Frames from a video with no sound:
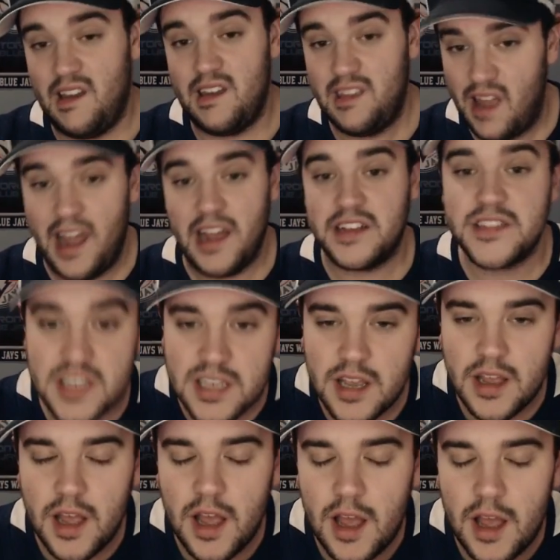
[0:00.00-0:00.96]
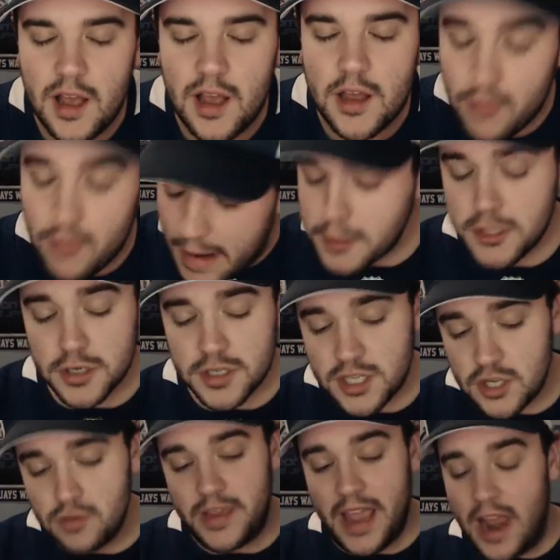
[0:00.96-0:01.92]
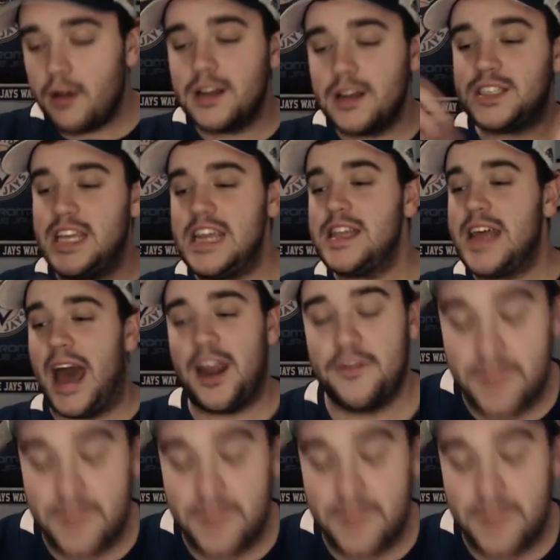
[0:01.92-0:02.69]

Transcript: Yikes. The Raptors look to guarantee that a